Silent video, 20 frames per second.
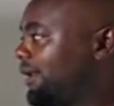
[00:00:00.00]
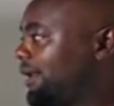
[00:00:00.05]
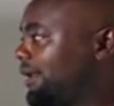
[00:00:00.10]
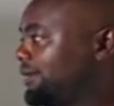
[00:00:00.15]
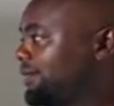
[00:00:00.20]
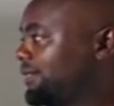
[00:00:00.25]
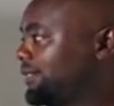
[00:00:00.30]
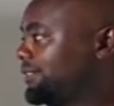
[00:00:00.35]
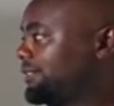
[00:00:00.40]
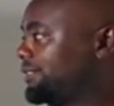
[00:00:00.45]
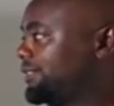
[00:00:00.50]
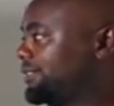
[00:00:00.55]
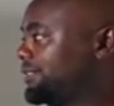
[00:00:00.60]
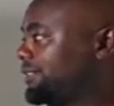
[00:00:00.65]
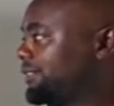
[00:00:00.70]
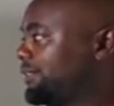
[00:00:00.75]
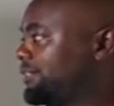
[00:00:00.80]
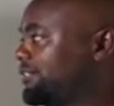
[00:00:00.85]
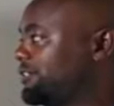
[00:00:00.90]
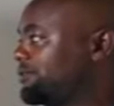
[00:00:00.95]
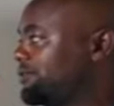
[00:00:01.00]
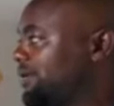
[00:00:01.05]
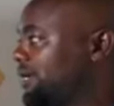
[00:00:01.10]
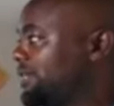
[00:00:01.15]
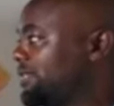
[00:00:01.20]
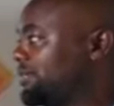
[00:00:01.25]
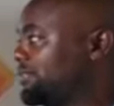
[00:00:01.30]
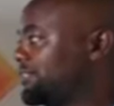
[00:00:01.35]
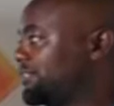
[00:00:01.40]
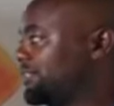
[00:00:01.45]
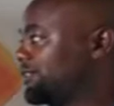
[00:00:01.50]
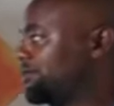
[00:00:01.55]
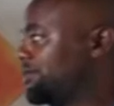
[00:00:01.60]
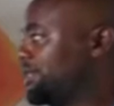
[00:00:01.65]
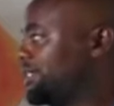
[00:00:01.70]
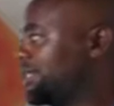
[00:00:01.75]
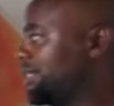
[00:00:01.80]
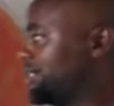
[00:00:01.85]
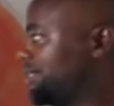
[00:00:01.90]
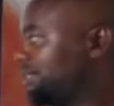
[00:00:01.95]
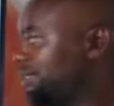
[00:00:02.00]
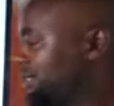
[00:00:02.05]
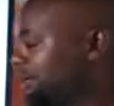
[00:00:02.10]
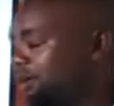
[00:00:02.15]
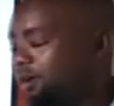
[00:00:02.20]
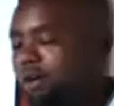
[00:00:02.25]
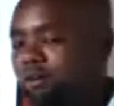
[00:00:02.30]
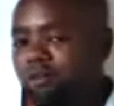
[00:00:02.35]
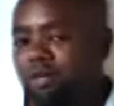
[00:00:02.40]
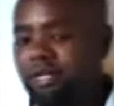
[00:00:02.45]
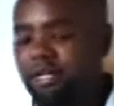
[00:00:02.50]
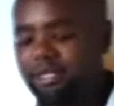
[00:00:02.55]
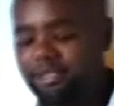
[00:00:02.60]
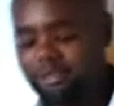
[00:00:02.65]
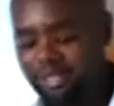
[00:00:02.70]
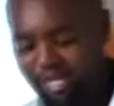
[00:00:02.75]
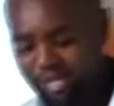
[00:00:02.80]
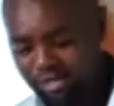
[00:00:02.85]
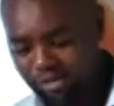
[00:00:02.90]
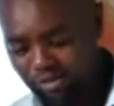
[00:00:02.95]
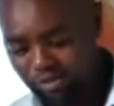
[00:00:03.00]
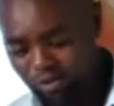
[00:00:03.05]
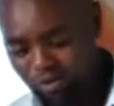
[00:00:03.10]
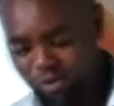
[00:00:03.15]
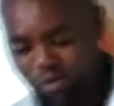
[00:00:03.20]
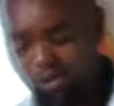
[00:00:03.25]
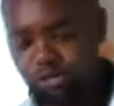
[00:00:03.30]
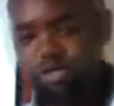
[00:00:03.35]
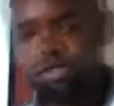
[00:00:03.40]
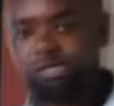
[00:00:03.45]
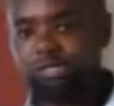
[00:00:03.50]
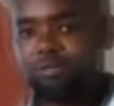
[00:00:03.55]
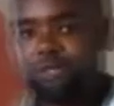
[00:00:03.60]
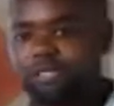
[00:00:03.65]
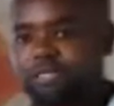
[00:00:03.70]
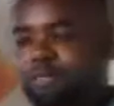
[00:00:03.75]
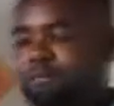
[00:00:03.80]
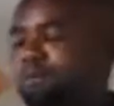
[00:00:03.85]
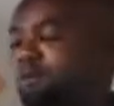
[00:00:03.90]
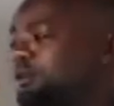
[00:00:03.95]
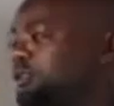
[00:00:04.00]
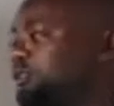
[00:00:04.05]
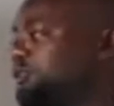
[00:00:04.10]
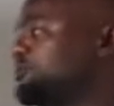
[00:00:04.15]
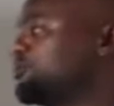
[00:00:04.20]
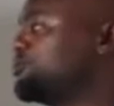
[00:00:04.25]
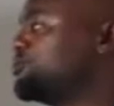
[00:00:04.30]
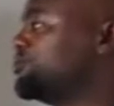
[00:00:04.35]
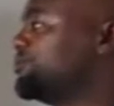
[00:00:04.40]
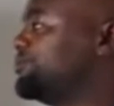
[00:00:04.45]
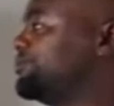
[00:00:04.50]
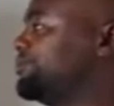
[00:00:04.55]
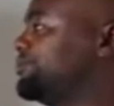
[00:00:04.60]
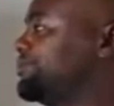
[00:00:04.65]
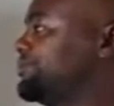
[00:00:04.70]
Let us read together this question in order to understand what we are supposed to do.